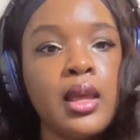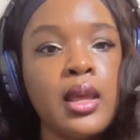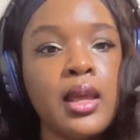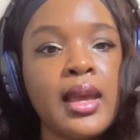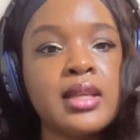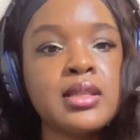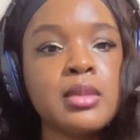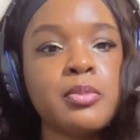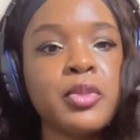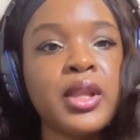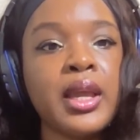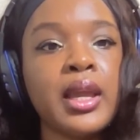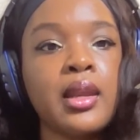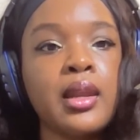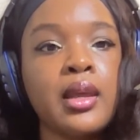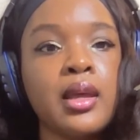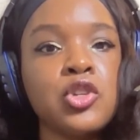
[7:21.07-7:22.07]
has
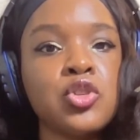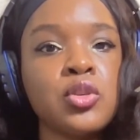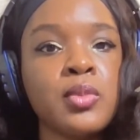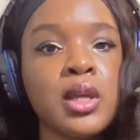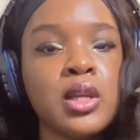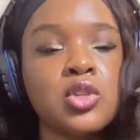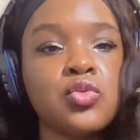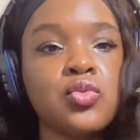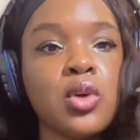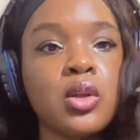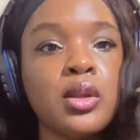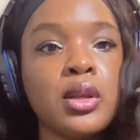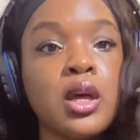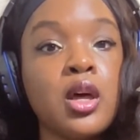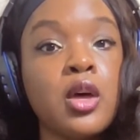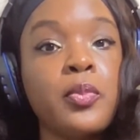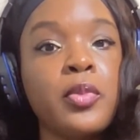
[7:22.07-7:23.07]
played a tremendous role
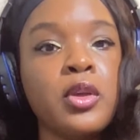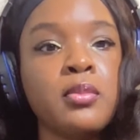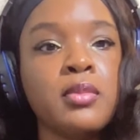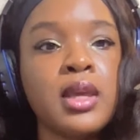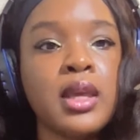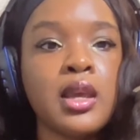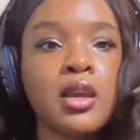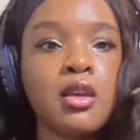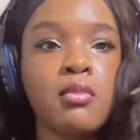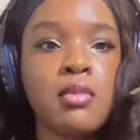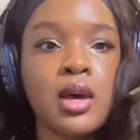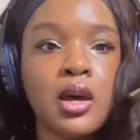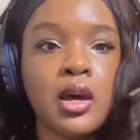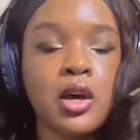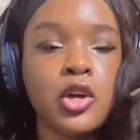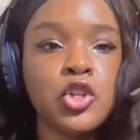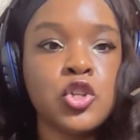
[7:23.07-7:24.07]
in helping me in
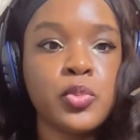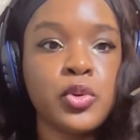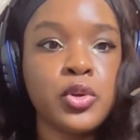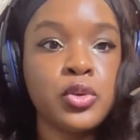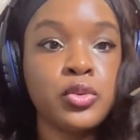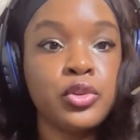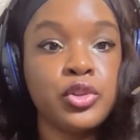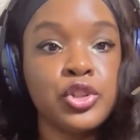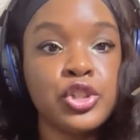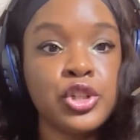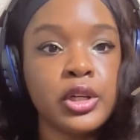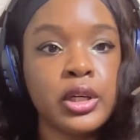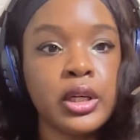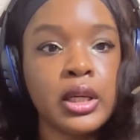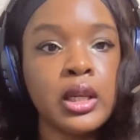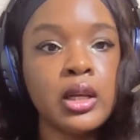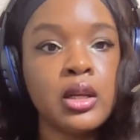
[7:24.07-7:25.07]
my
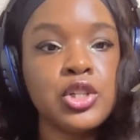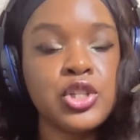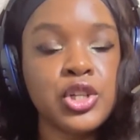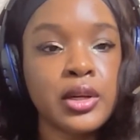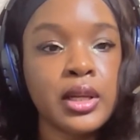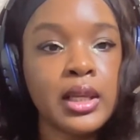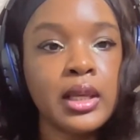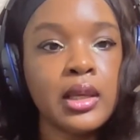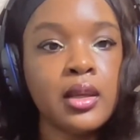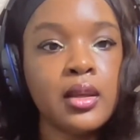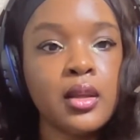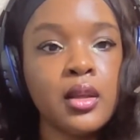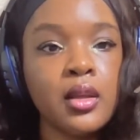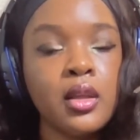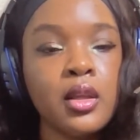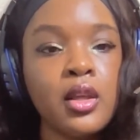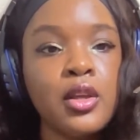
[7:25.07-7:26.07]
entrepreneurial journey.
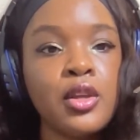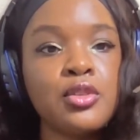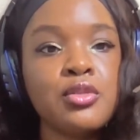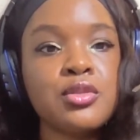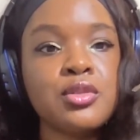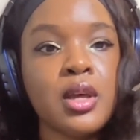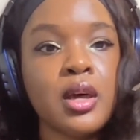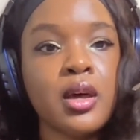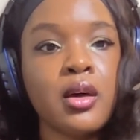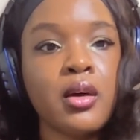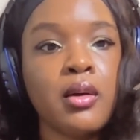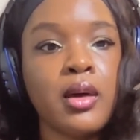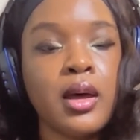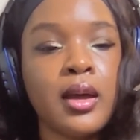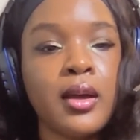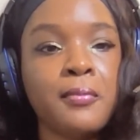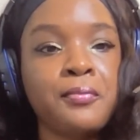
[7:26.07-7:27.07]

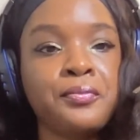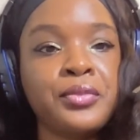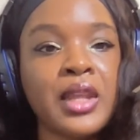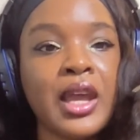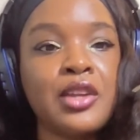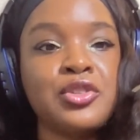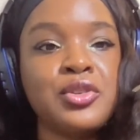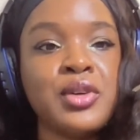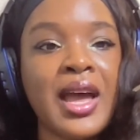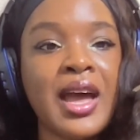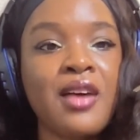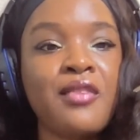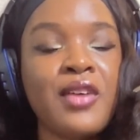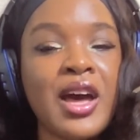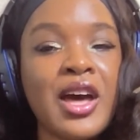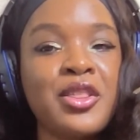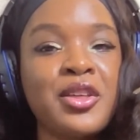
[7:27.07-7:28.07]
So I do
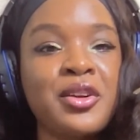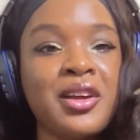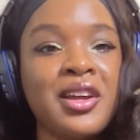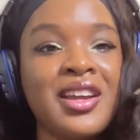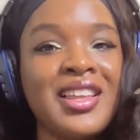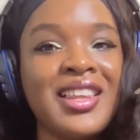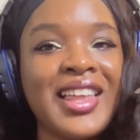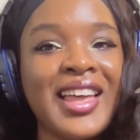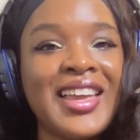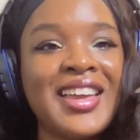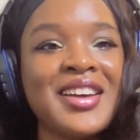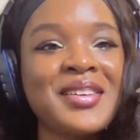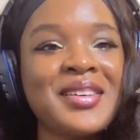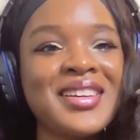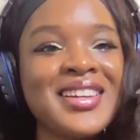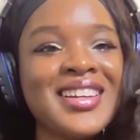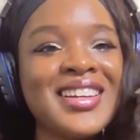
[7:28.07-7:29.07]
have other like
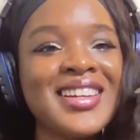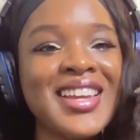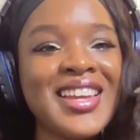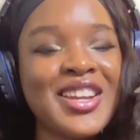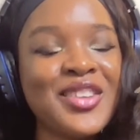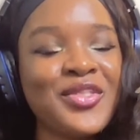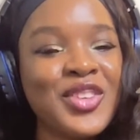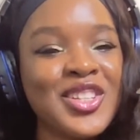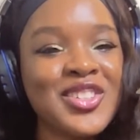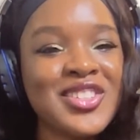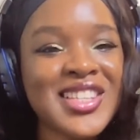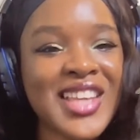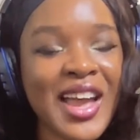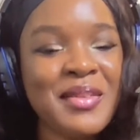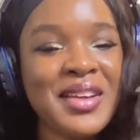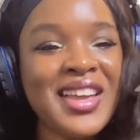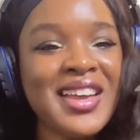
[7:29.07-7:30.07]
individuals
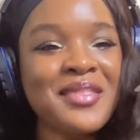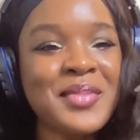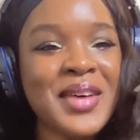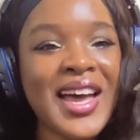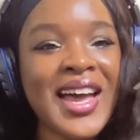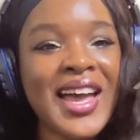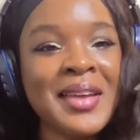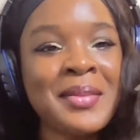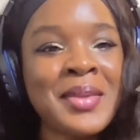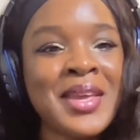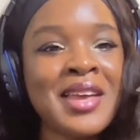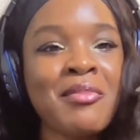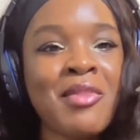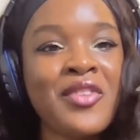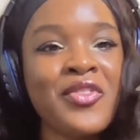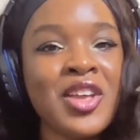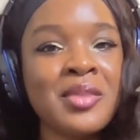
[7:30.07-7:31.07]
coming up behind me in
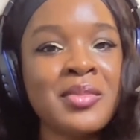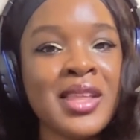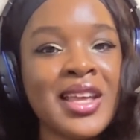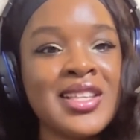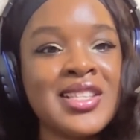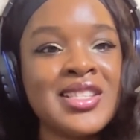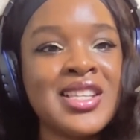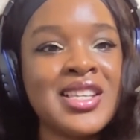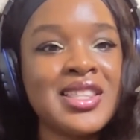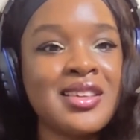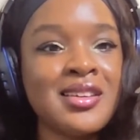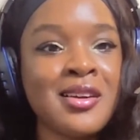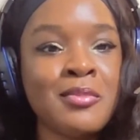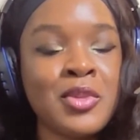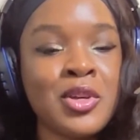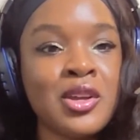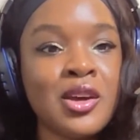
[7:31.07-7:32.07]
my family. I see
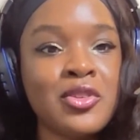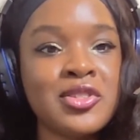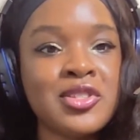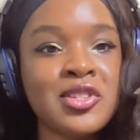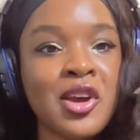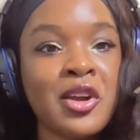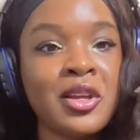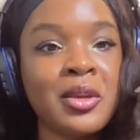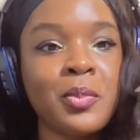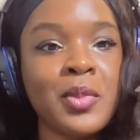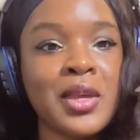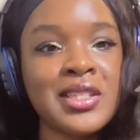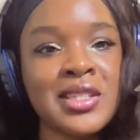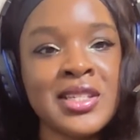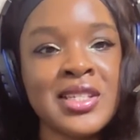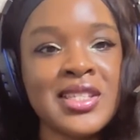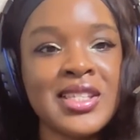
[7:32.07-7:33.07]
them, starting
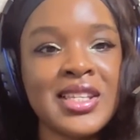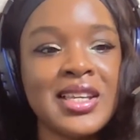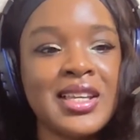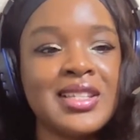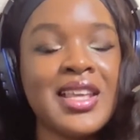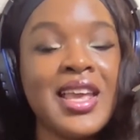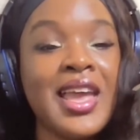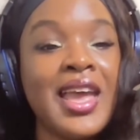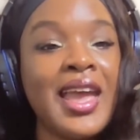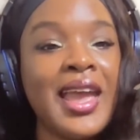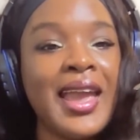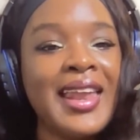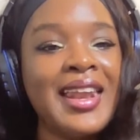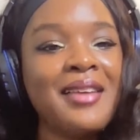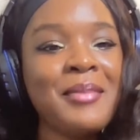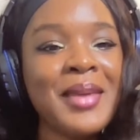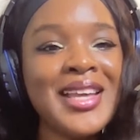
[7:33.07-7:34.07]
businesses,
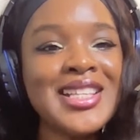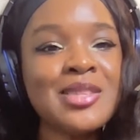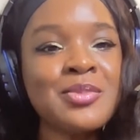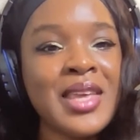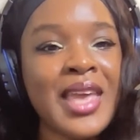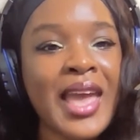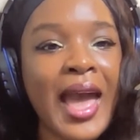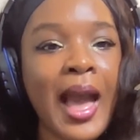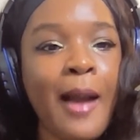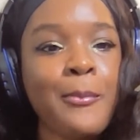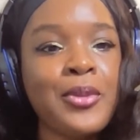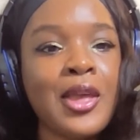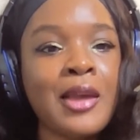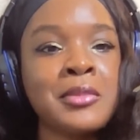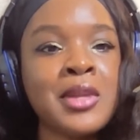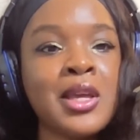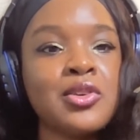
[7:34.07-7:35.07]
and it makes me
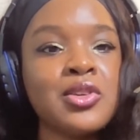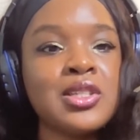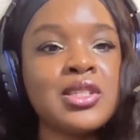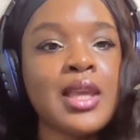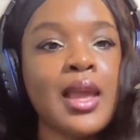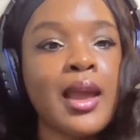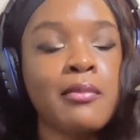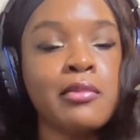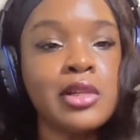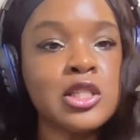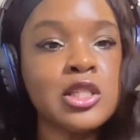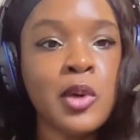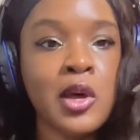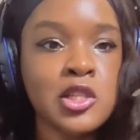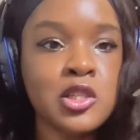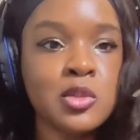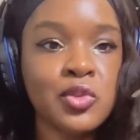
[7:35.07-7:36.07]
happy. I'm not going to say I'm
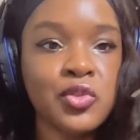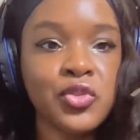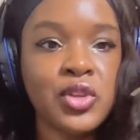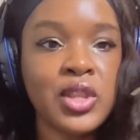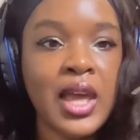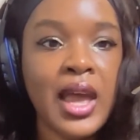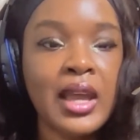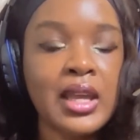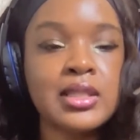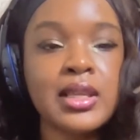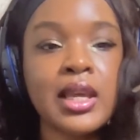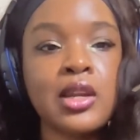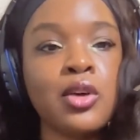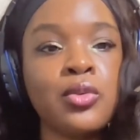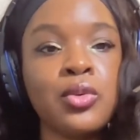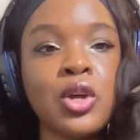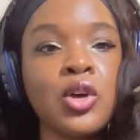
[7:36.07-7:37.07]
responsible for that because I
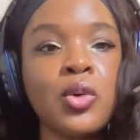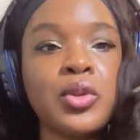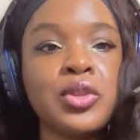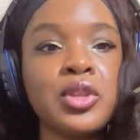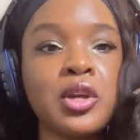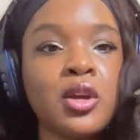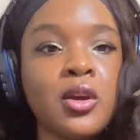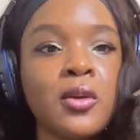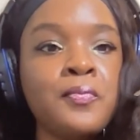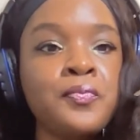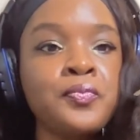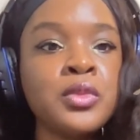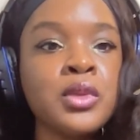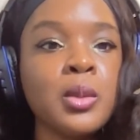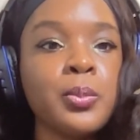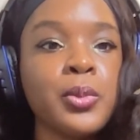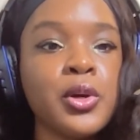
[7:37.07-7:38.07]
don't know what their
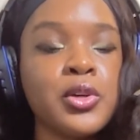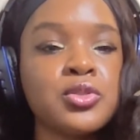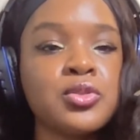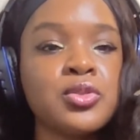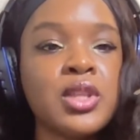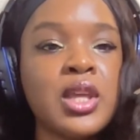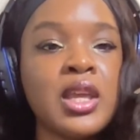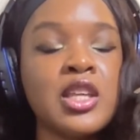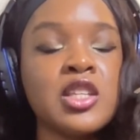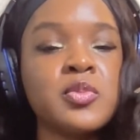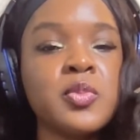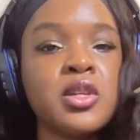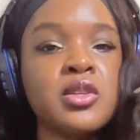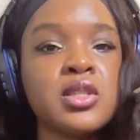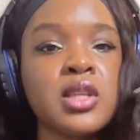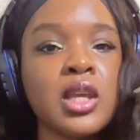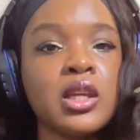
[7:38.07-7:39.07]
personal thing is, but
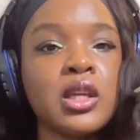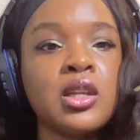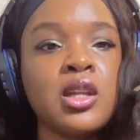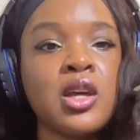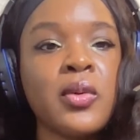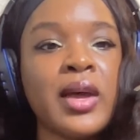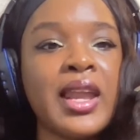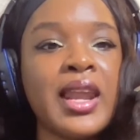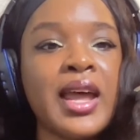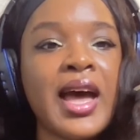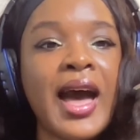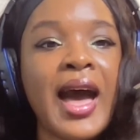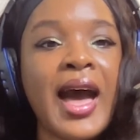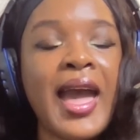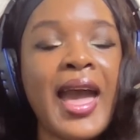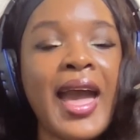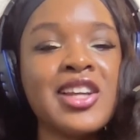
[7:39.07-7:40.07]
it was like, you know what?
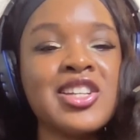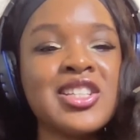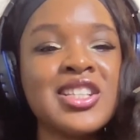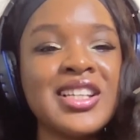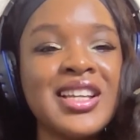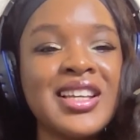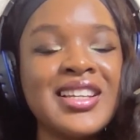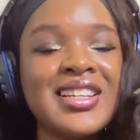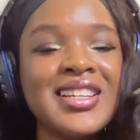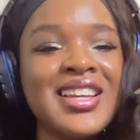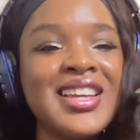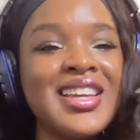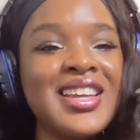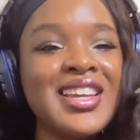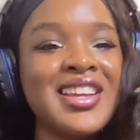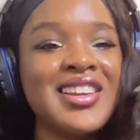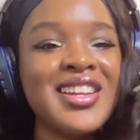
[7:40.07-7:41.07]
I actually,
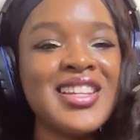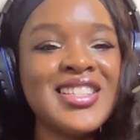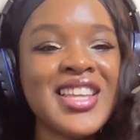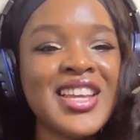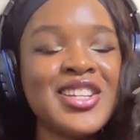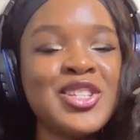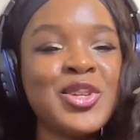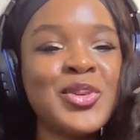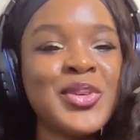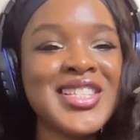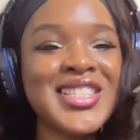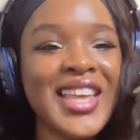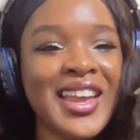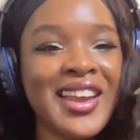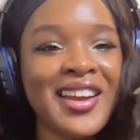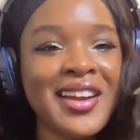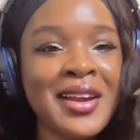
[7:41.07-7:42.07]
they say do it
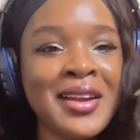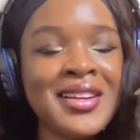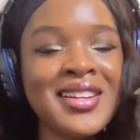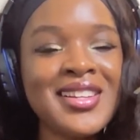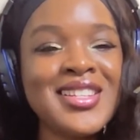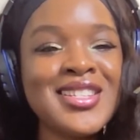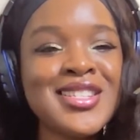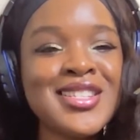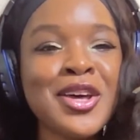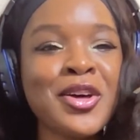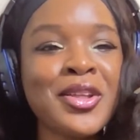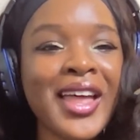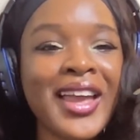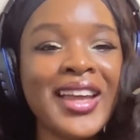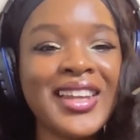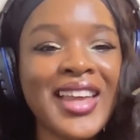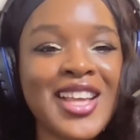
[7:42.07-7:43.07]
scared. So
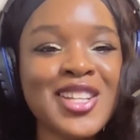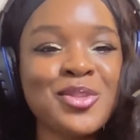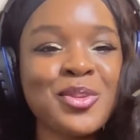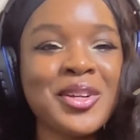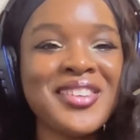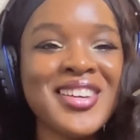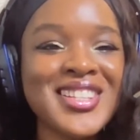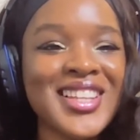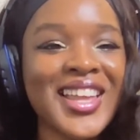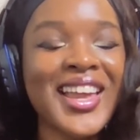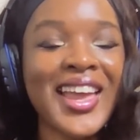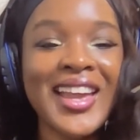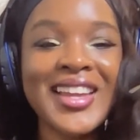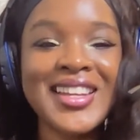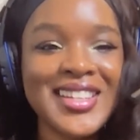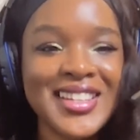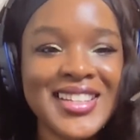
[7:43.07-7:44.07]
like, that's what it was. Like
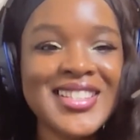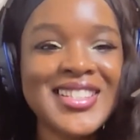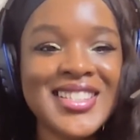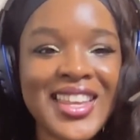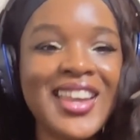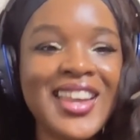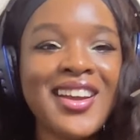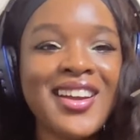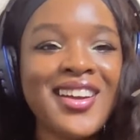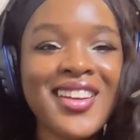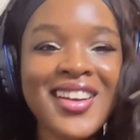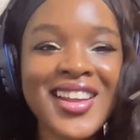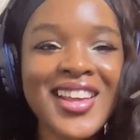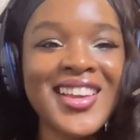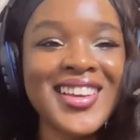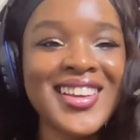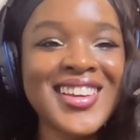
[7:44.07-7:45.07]
I did it scared
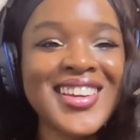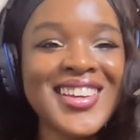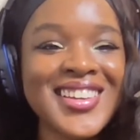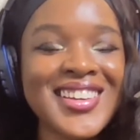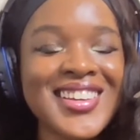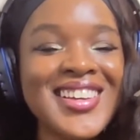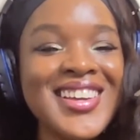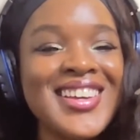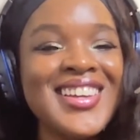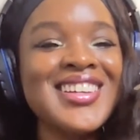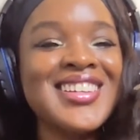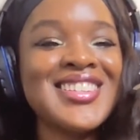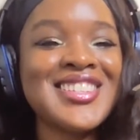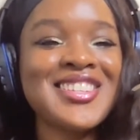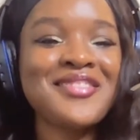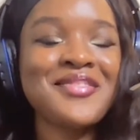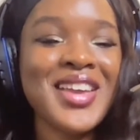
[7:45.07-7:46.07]
to
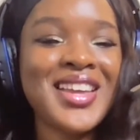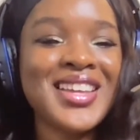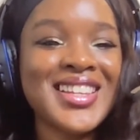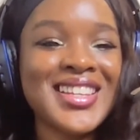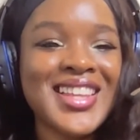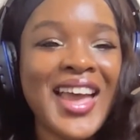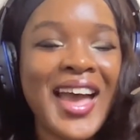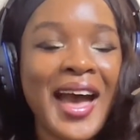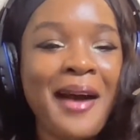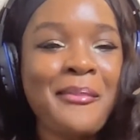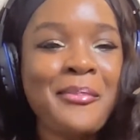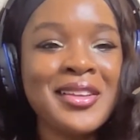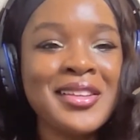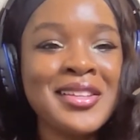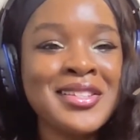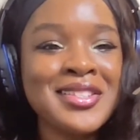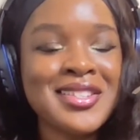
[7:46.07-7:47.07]
make it
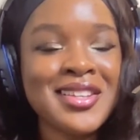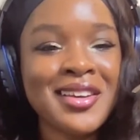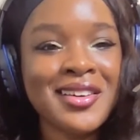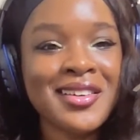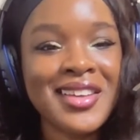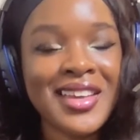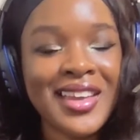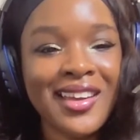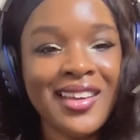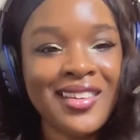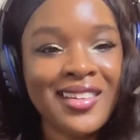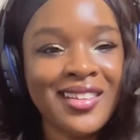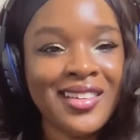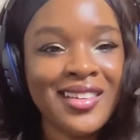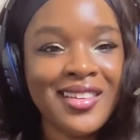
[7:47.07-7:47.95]
happen. So yeah.